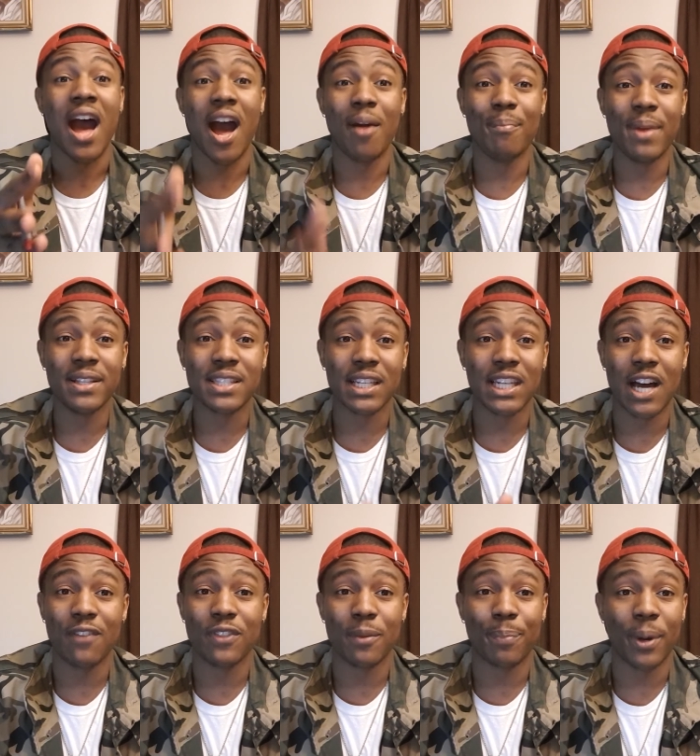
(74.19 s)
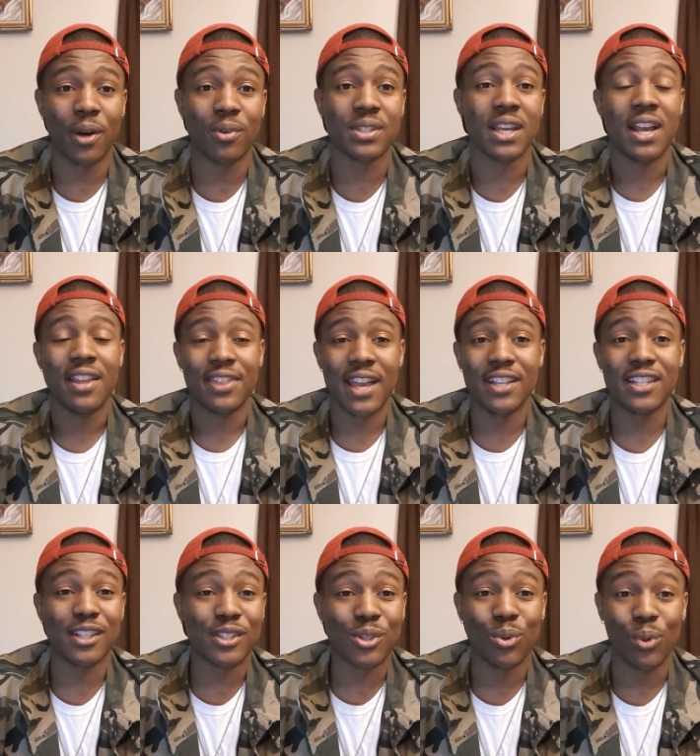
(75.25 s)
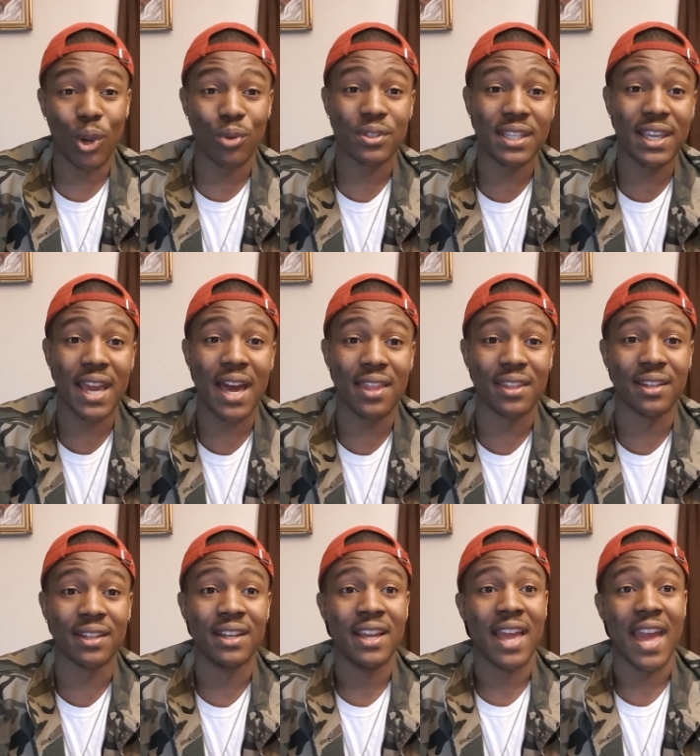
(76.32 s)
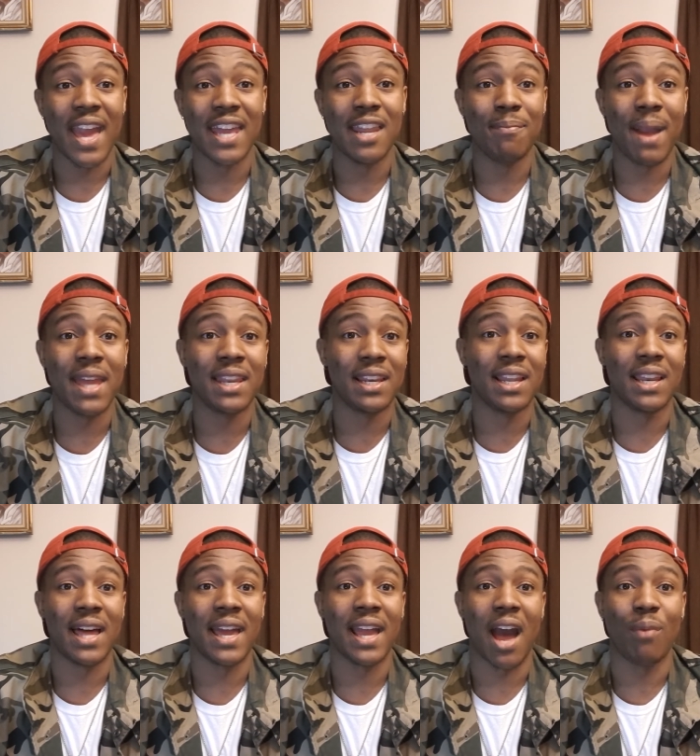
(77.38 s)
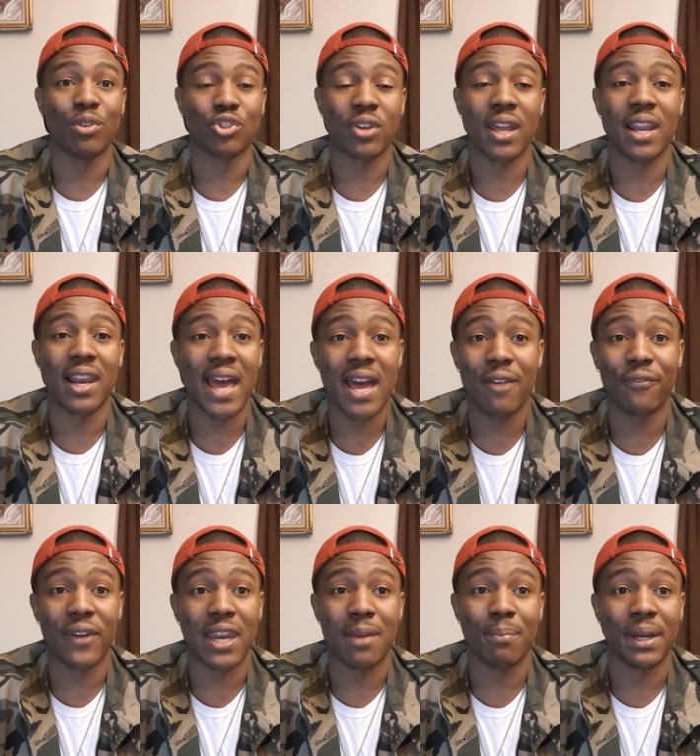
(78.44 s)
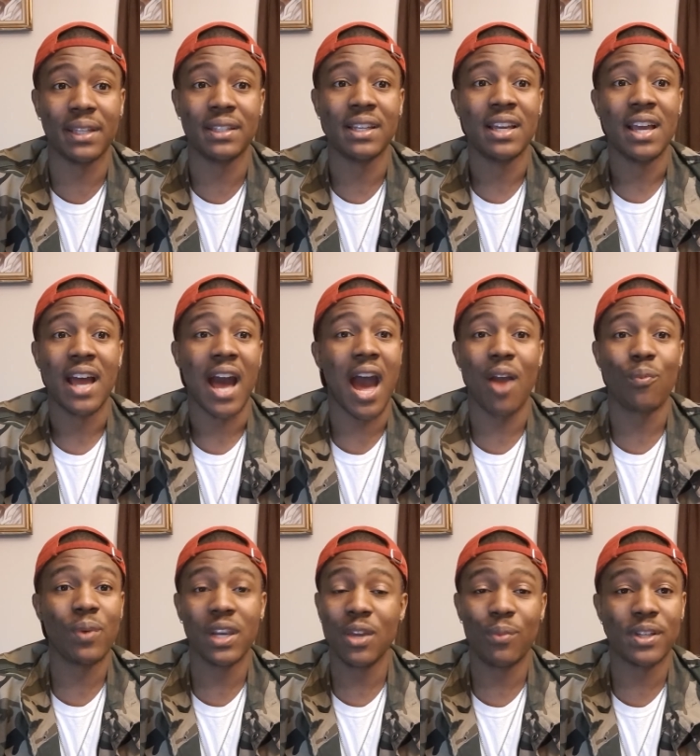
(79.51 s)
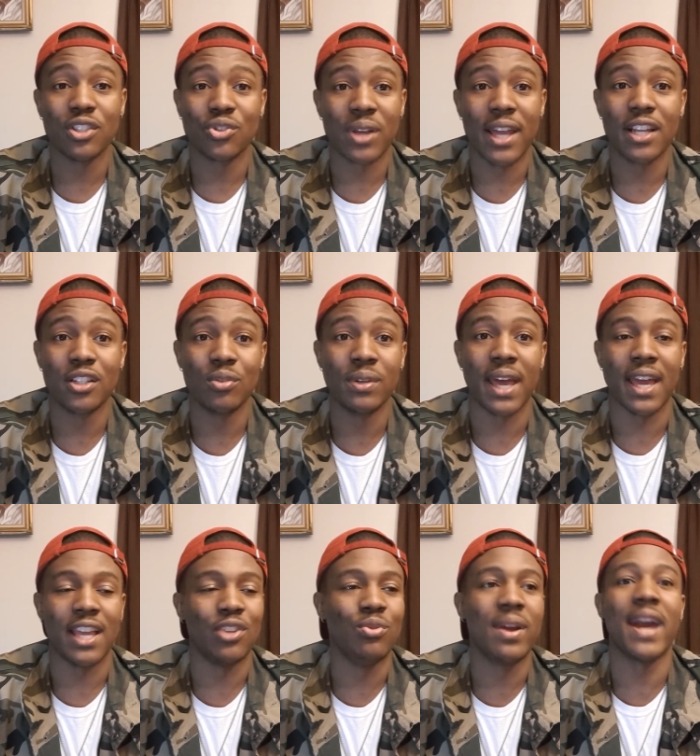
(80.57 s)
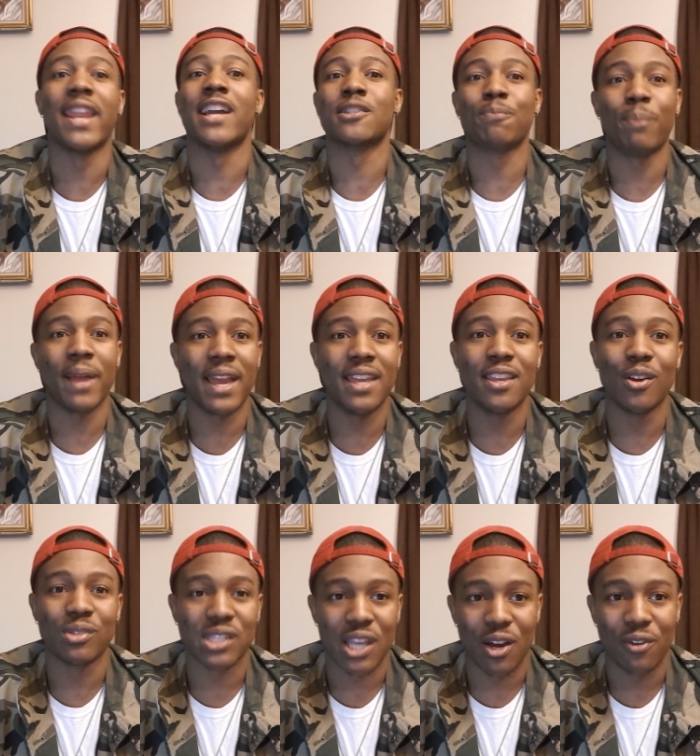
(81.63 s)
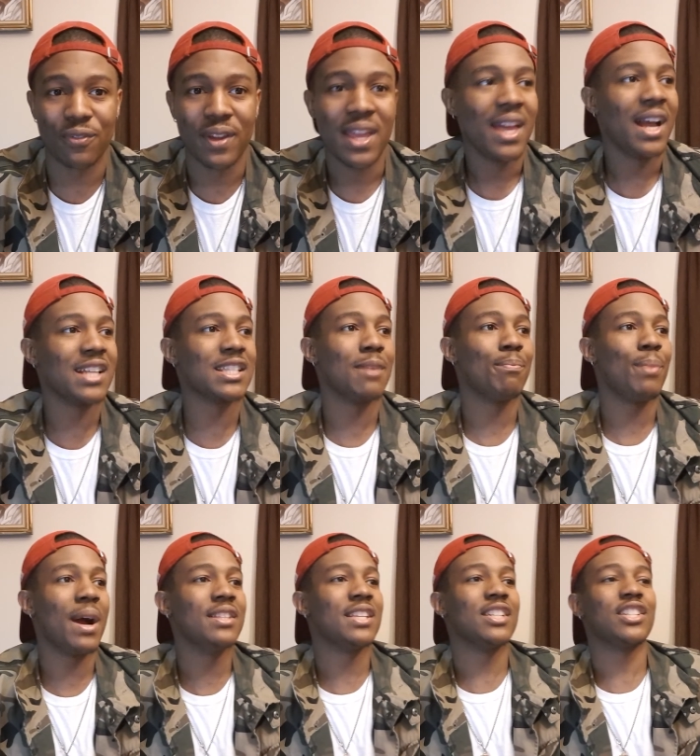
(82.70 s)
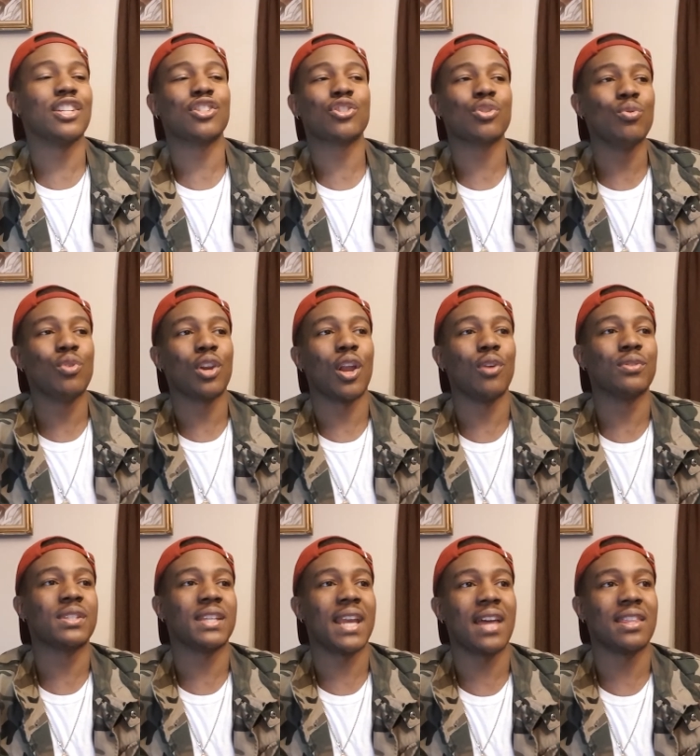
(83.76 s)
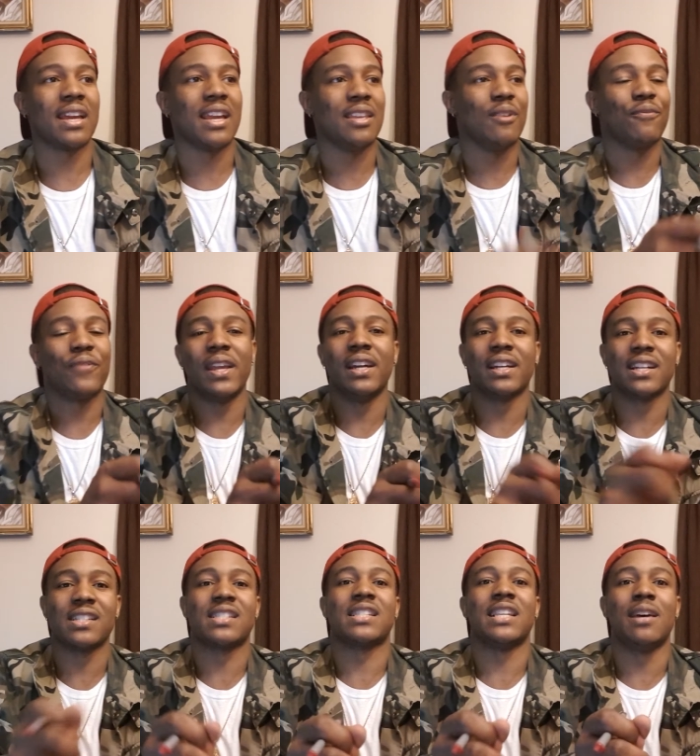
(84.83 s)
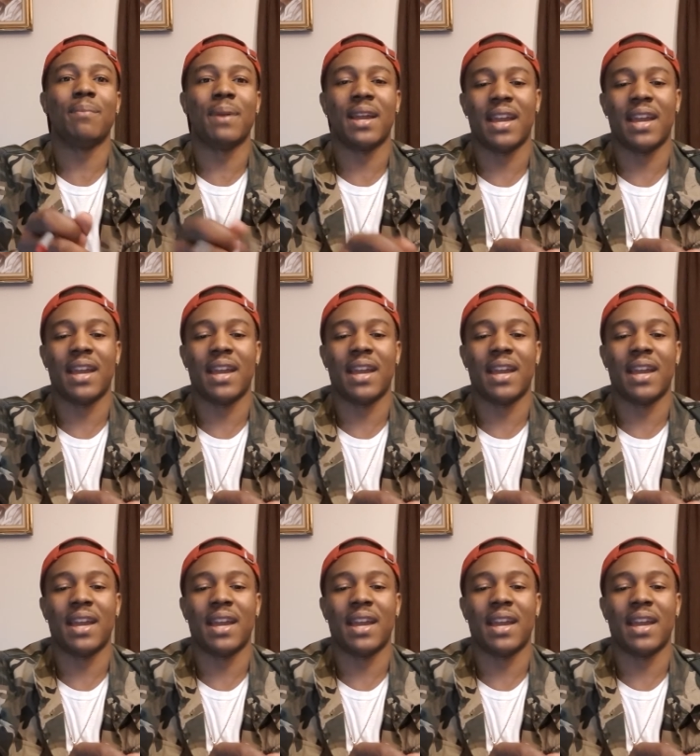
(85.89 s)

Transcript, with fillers: I meant to love the post. They just too close together. And it made it look like I was trying to laugh at it, but I really wasn't trying to do that. And you got to explain yourself because the buttons are just too close together and your finger could slip.